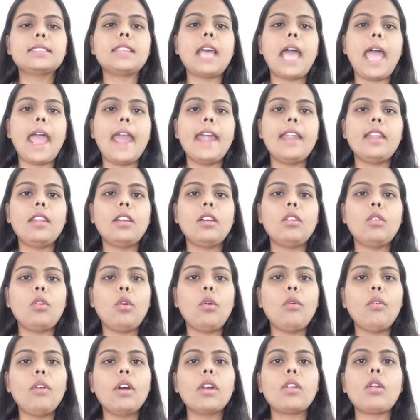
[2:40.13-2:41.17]
and
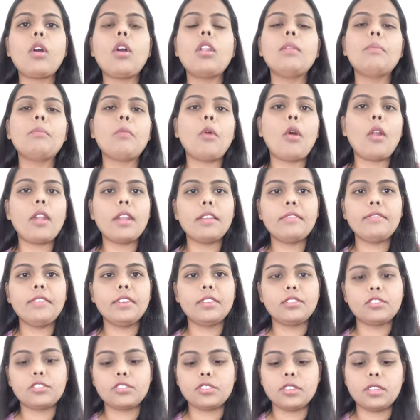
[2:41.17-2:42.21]
overall body
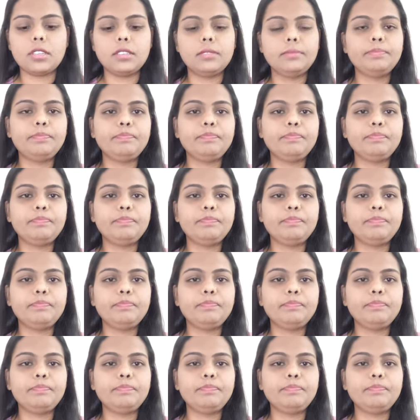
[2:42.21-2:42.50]
function.